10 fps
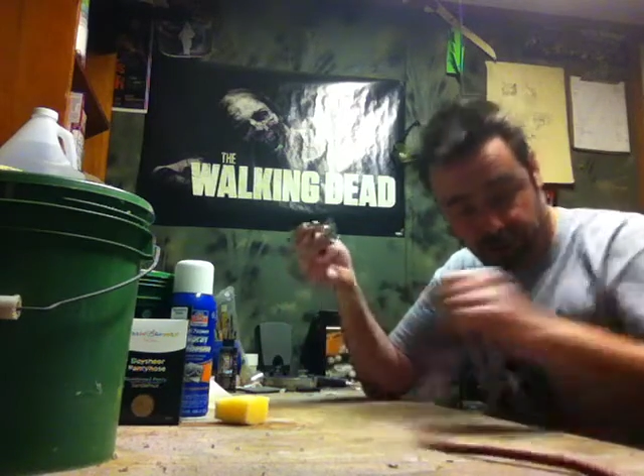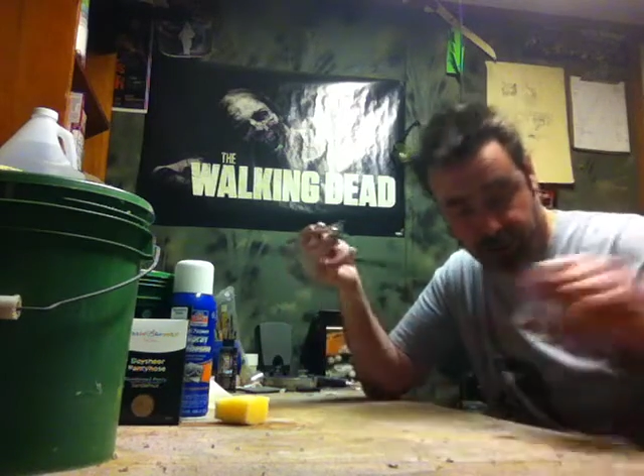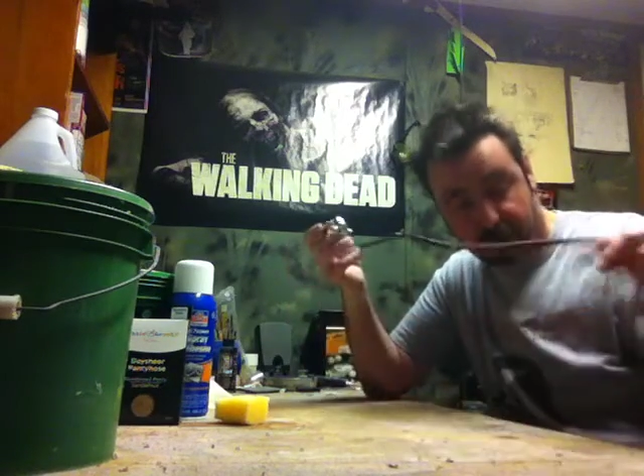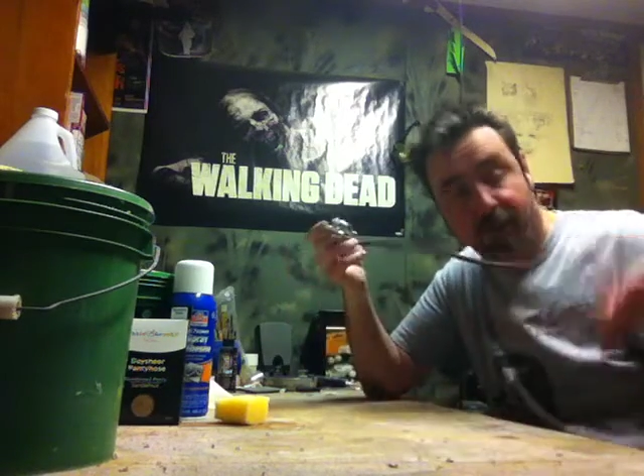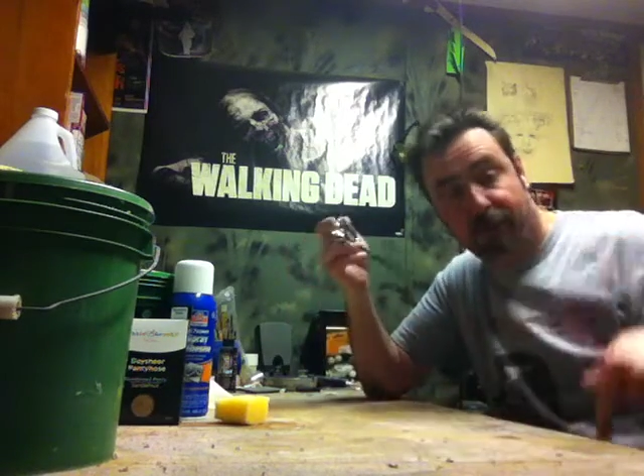
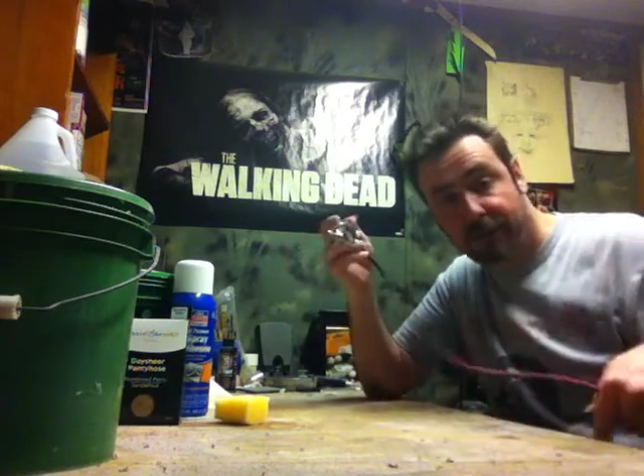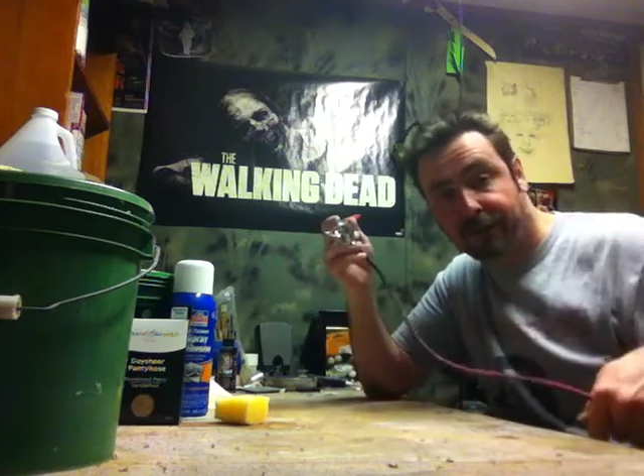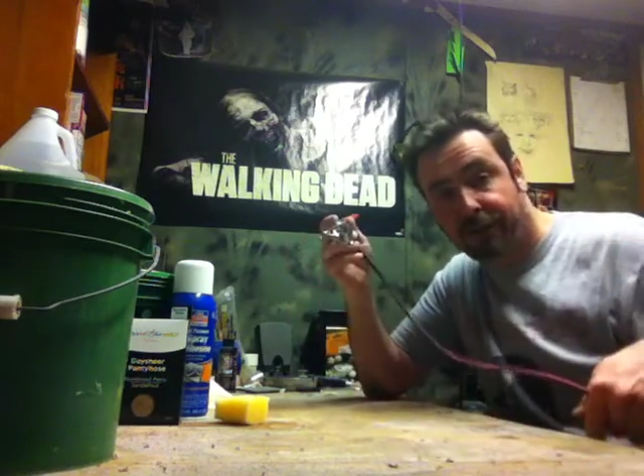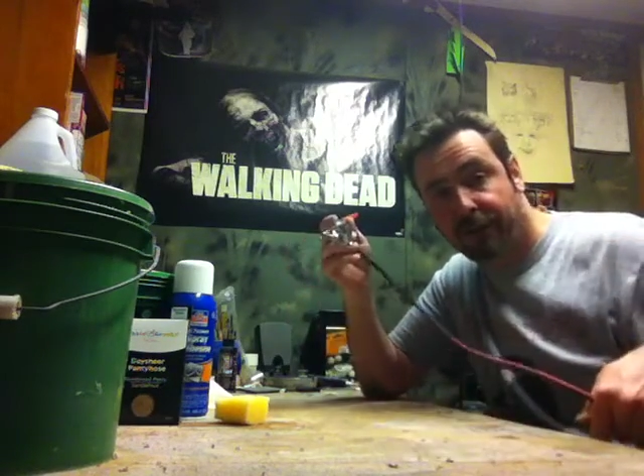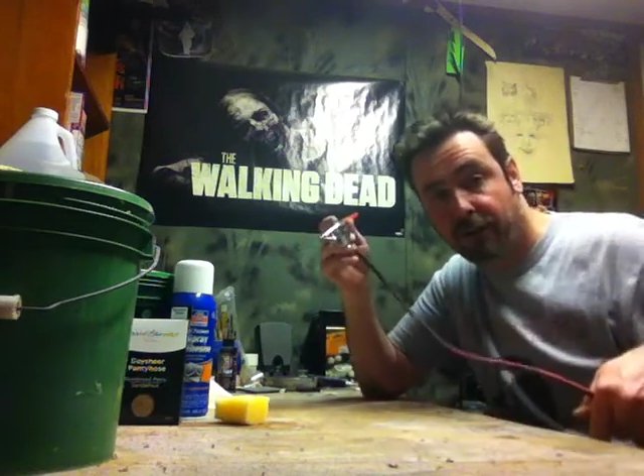there's a
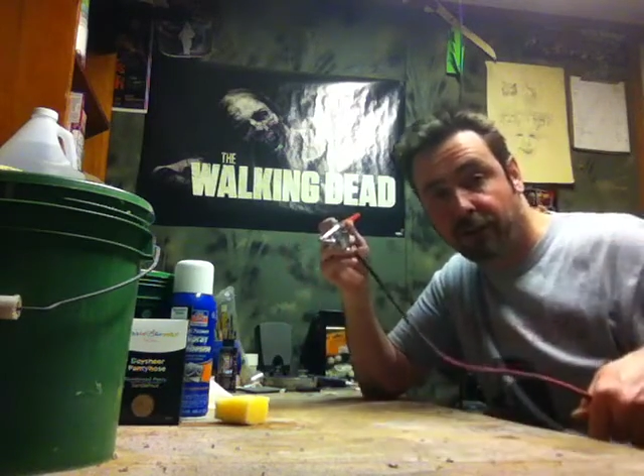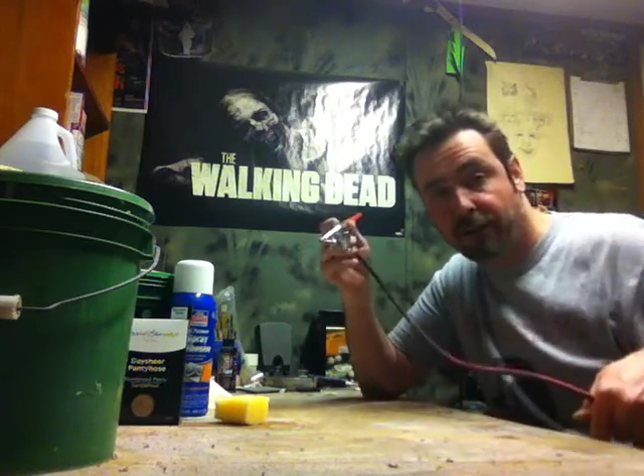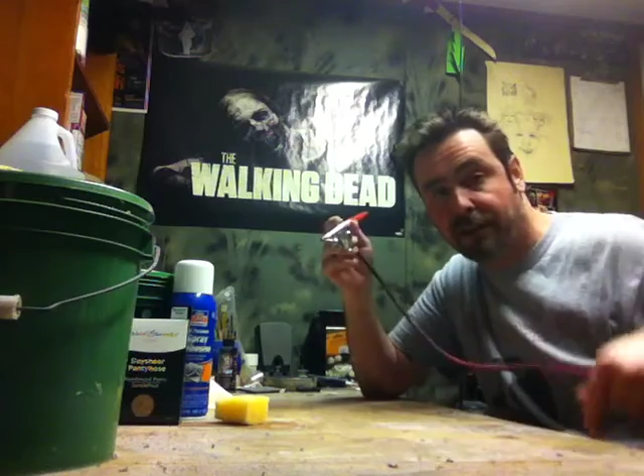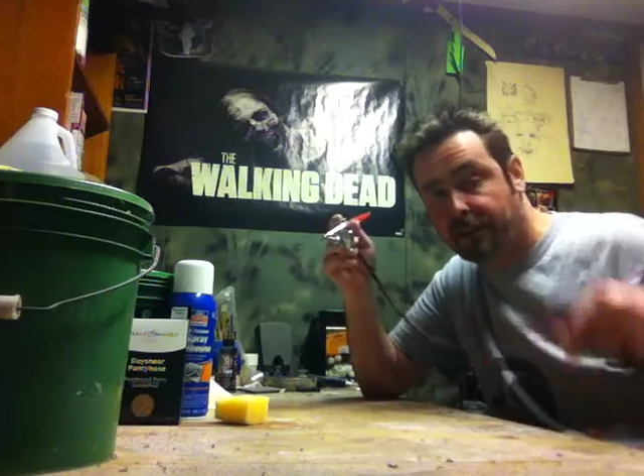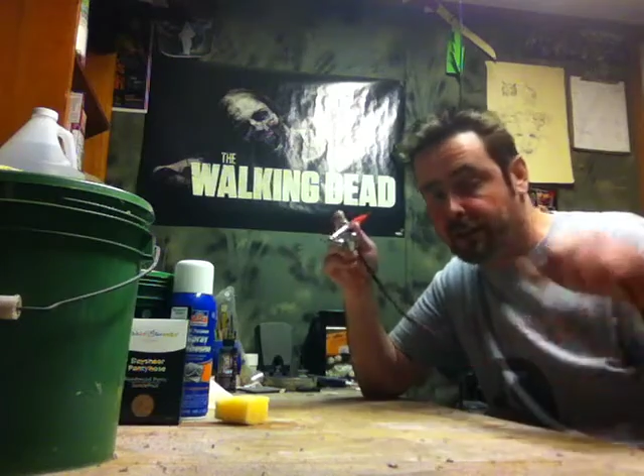compressor here
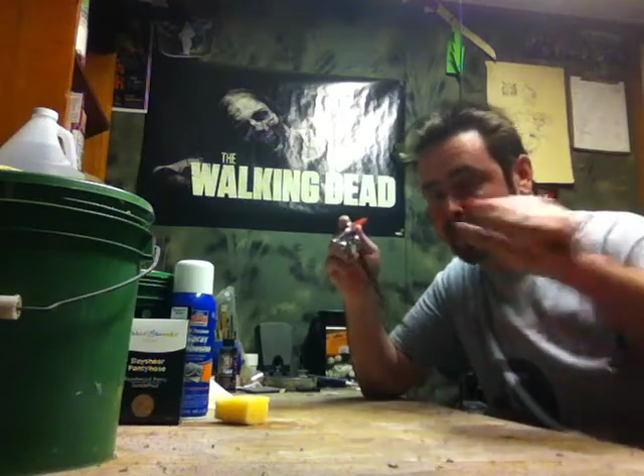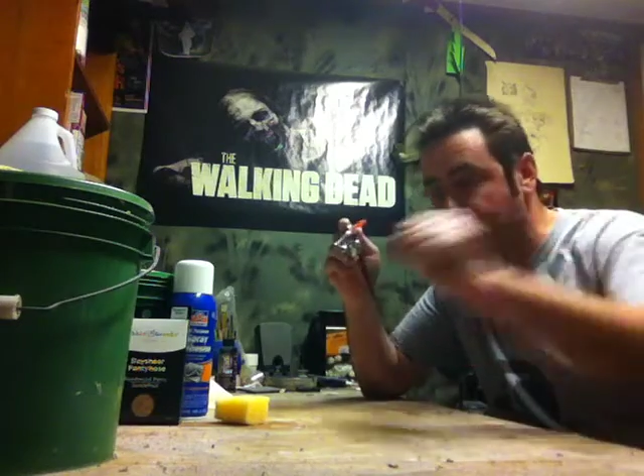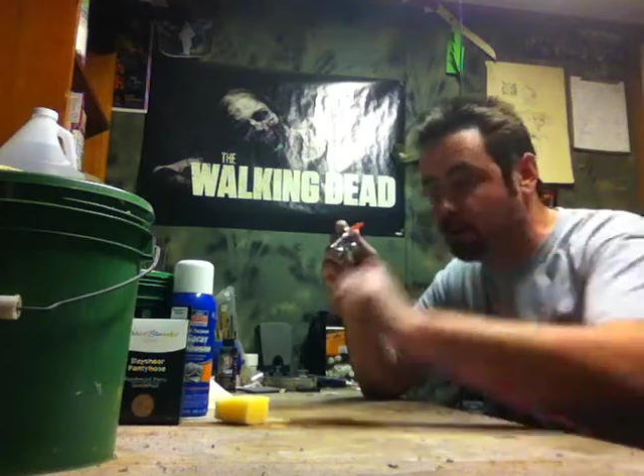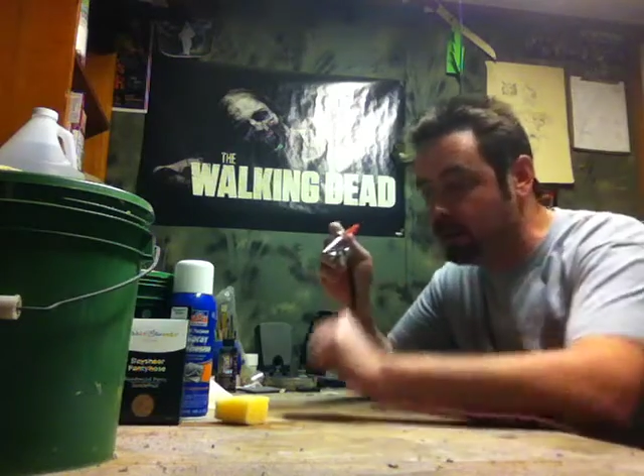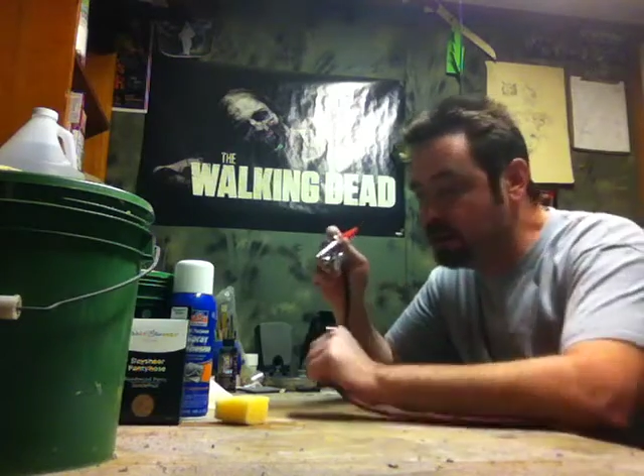underneath the
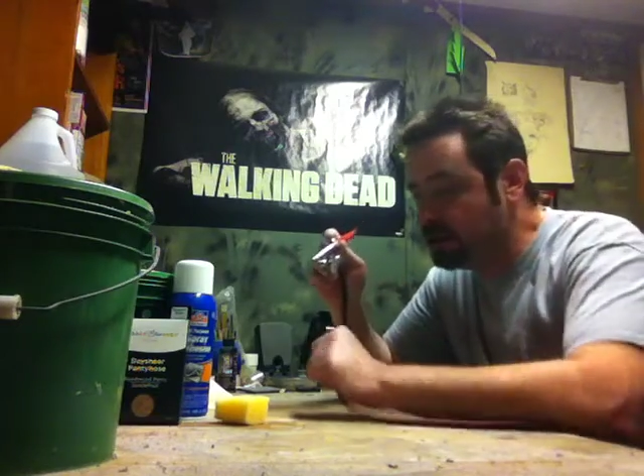table.